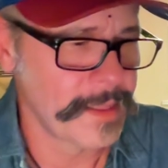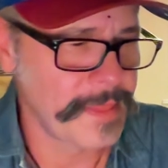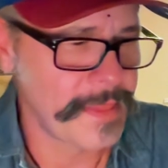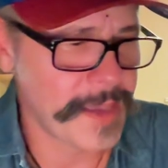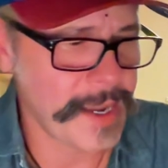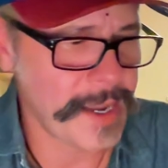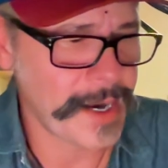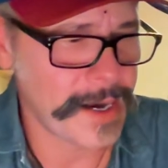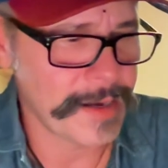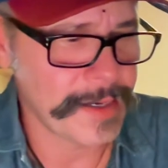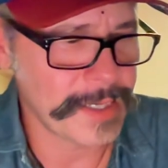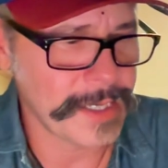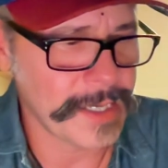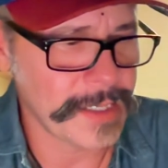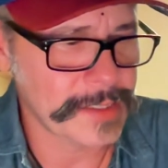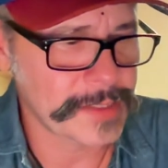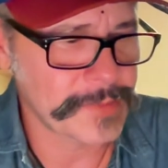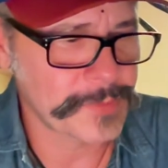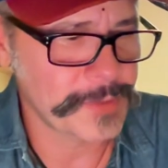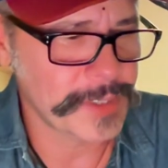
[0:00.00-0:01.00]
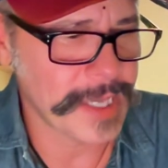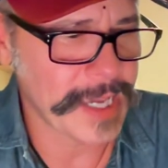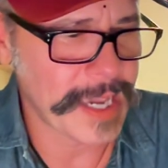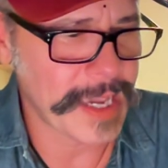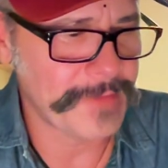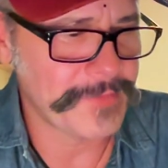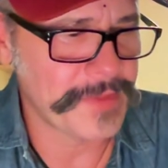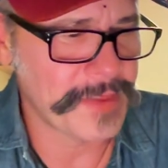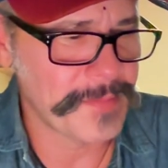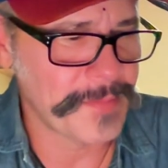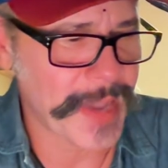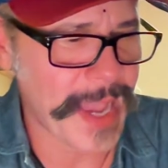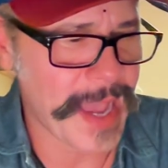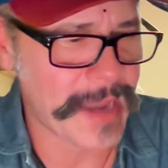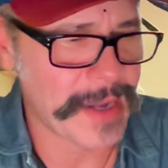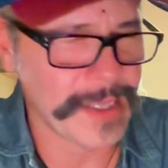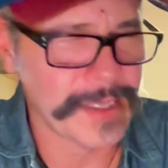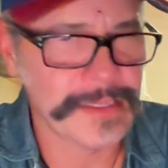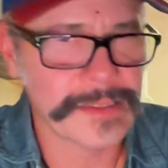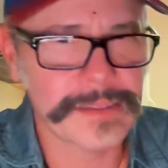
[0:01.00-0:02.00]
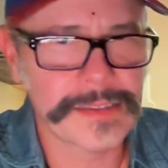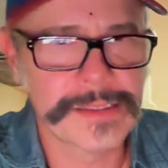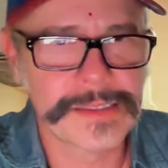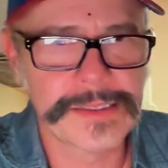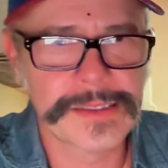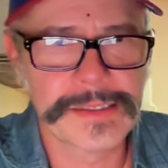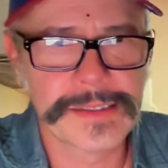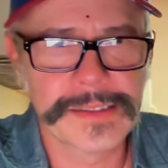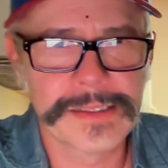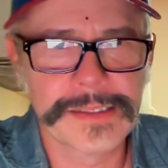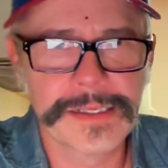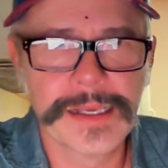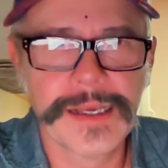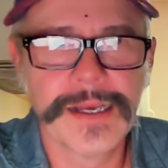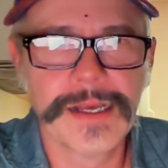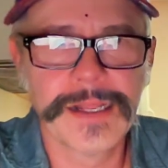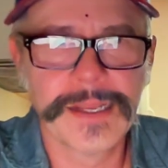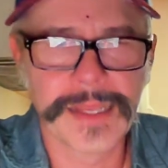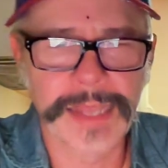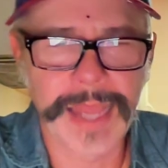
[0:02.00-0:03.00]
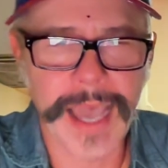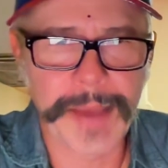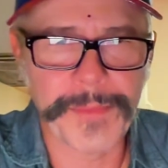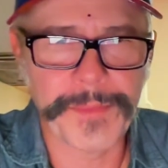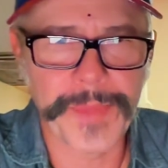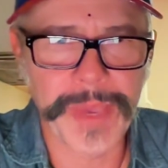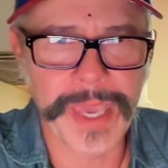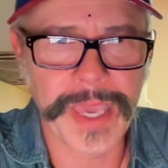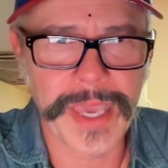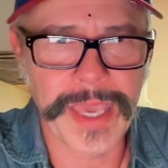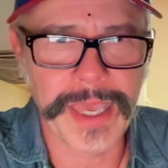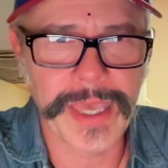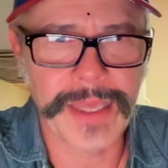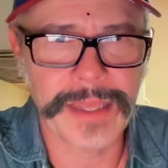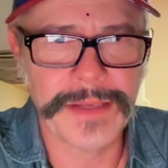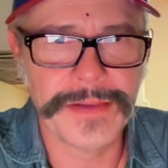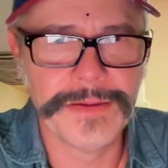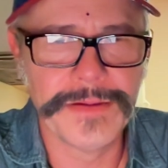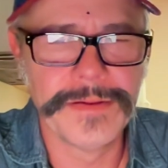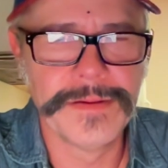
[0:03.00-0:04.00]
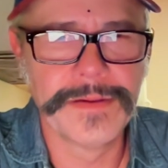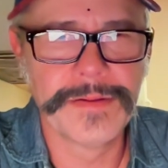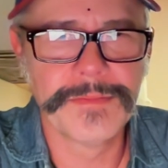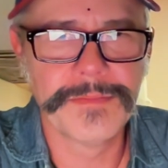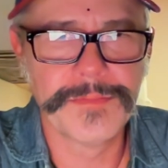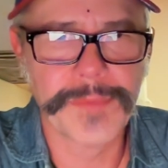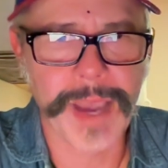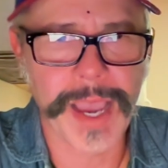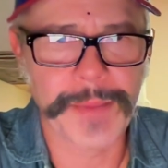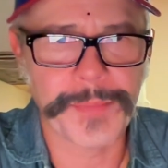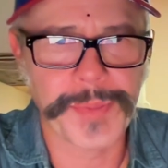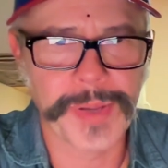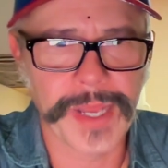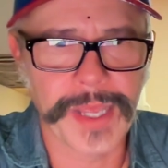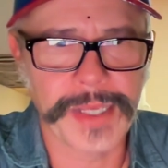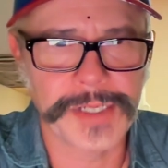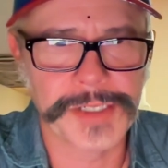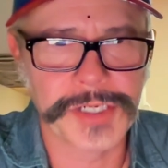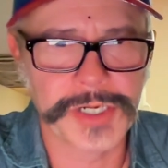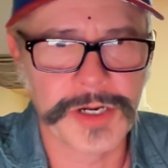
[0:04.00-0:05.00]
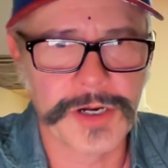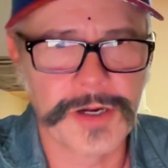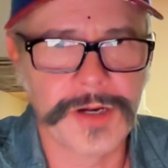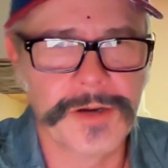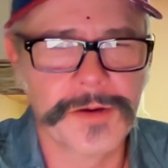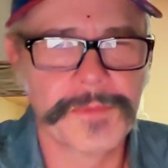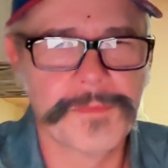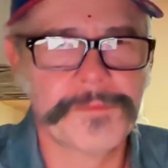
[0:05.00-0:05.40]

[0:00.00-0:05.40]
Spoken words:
There, yes, we have the balance. La med, my pleasure.